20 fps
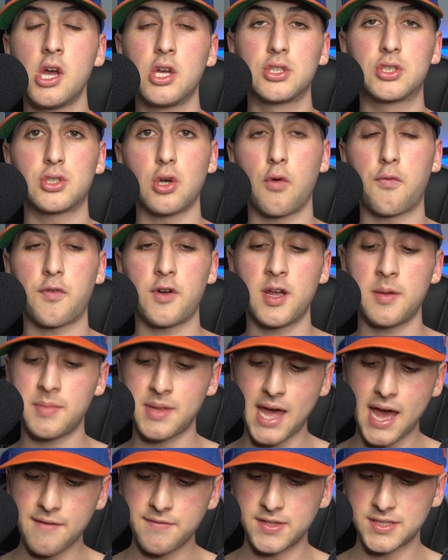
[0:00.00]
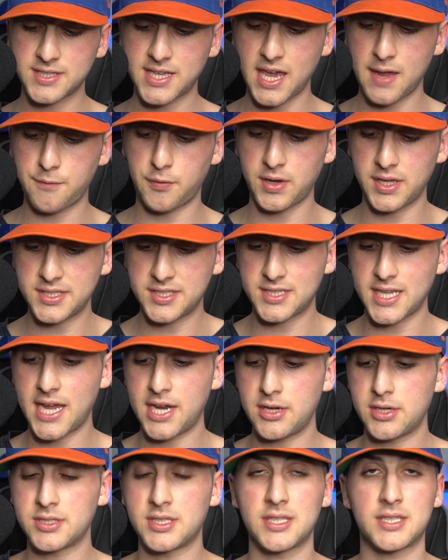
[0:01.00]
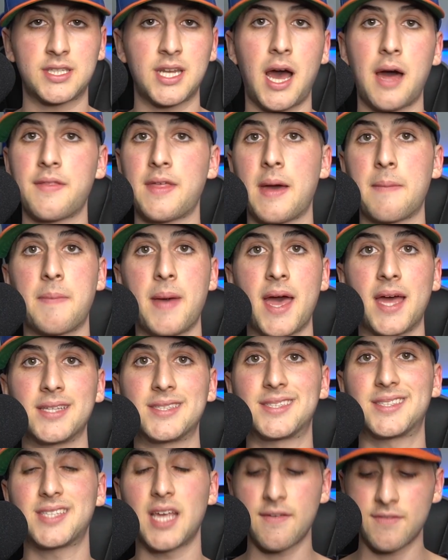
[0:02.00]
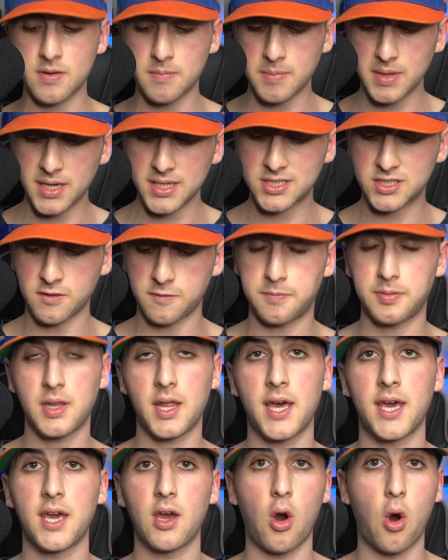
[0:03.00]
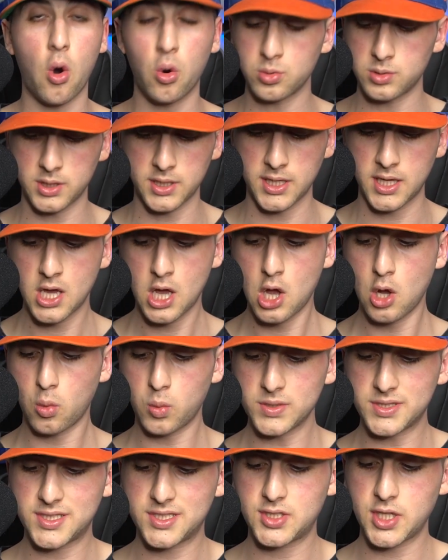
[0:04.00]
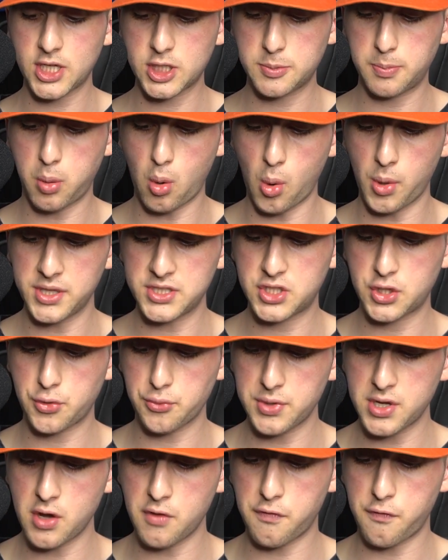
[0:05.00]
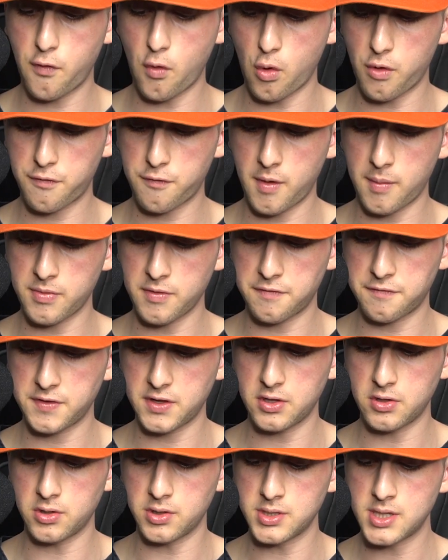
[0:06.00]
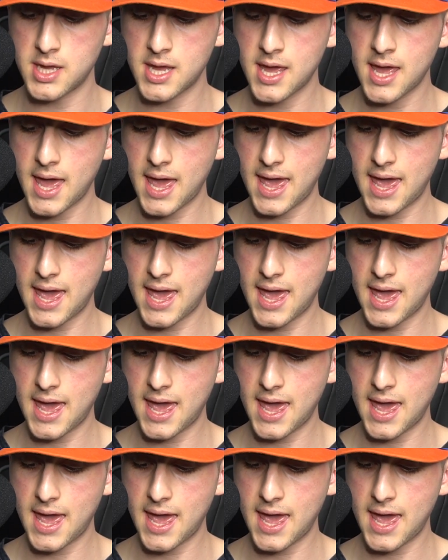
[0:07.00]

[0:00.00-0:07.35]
So for him to have this game for his standards, it's not that bad. Seven minutes of play only with six points, three of four from the field.